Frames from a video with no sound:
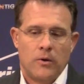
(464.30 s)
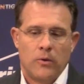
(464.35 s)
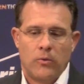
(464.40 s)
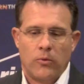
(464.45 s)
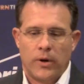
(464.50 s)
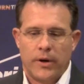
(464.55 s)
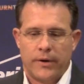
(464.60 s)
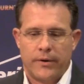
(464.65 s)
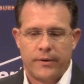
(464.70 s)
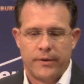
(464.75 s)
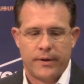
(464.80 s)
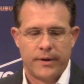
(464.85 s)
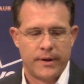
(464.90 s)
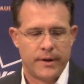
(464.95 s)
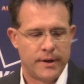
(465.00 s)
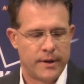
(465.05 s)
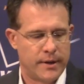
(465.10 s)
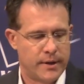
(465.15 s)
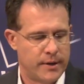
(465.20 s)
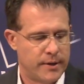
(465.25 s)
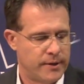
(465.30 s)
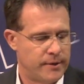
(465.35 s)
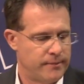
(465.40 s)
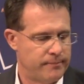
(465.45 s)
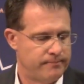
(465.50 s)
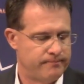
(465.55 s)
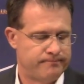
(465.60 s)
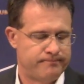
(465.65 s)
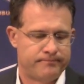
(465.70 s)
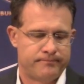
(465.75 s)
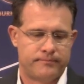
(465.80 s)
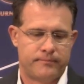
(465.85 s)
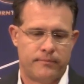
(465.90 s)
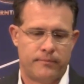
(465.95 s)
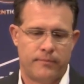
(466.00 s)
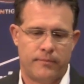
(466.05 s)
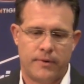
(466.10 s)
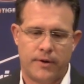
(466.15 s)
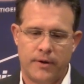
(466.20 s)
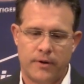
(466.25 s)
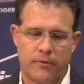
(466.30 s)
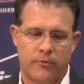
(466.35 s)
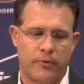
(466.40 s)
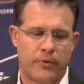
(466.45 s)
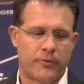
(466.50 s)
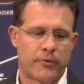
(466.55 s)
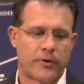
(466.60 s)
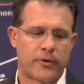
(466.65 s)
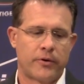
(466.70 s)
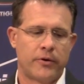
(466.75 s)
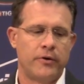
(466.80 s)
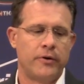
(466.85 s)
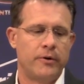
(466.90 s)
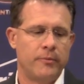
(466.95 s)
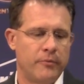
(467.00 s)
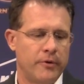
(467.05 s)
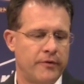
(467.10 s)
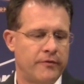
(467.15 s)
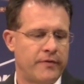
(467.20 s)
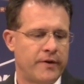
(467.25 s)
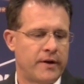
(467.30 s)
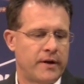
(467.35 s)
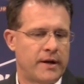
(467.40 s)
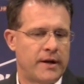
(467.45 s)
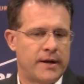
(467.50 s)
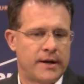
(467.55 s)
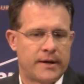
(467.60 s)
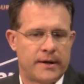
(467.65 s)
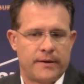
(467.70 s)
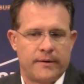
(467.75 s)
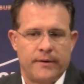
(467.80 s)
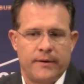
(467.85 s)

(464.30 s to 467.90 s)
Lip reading: Well, you know, when we recruited him, we felt like,